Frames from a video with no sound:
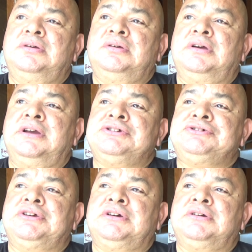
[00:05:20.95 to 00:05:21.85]
I
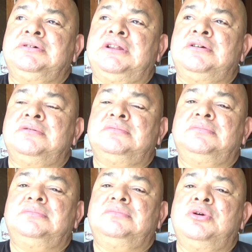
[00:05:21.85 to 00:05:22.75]
guess kind of
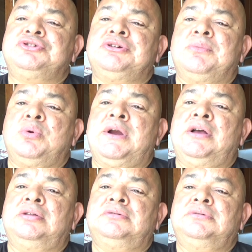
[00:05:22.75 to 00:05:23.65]
hurts your
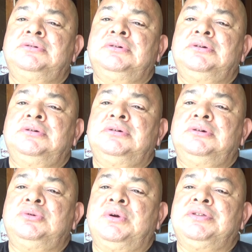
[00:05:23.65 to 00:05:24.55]
morale
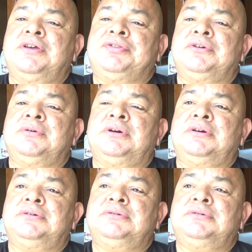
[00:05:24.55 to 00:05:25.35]
knowing that there's